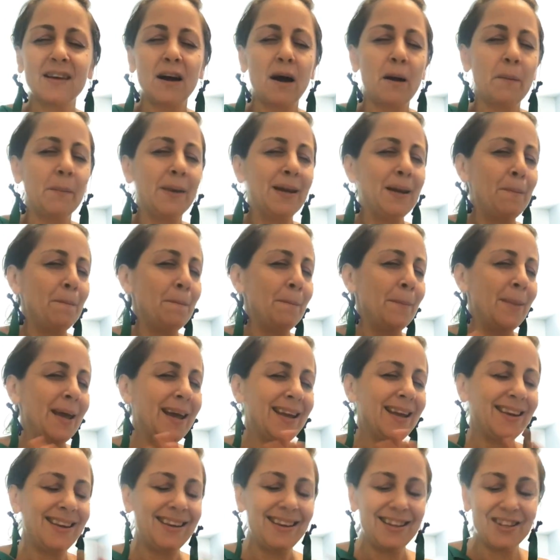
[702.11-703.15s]
come in
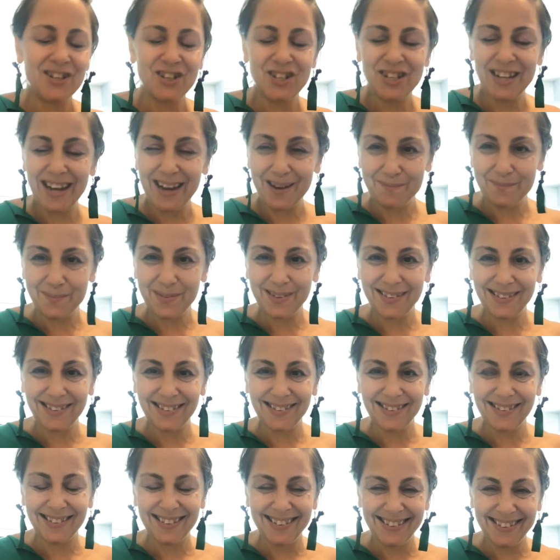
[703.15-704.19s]
many
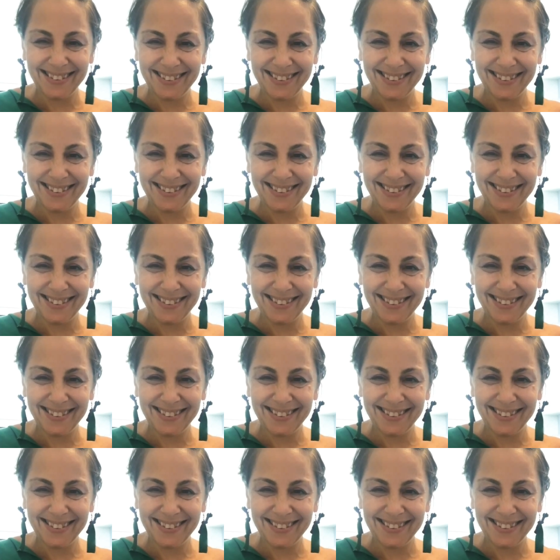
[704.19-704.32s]
shapes.